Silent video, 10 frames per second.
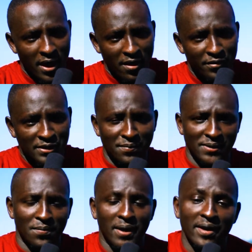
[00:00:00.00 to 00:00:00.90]
Every time
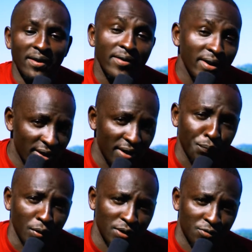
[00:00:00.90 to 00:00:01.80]
someone needed
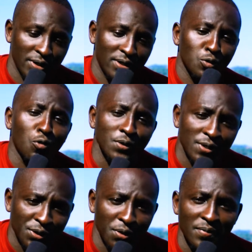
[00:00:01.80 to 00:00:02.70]
poetry to
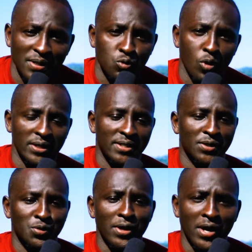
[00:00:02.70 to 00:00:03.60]
consume these words,
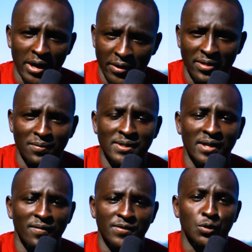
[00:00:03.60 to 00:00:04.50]
to encourage
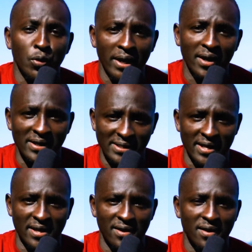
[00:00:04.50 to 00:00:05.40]
themselves, to heal
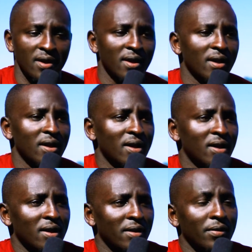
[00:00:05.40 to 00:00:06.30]
inside,
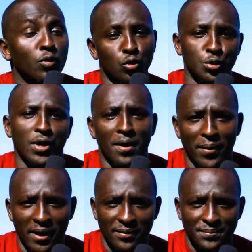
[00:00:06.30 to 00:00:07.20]
they would go to
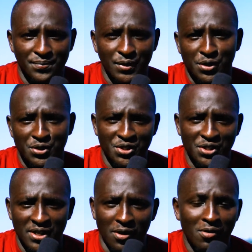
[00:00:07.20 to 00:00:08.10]
Kampala or
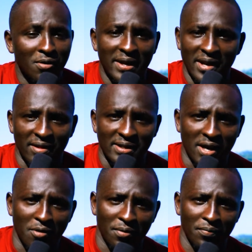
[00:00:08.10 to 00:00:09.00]
Jinja or any other
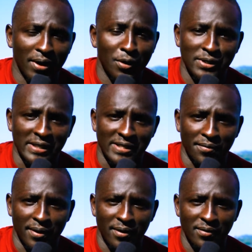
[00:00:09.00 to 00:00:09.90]
town, but not Entebbe.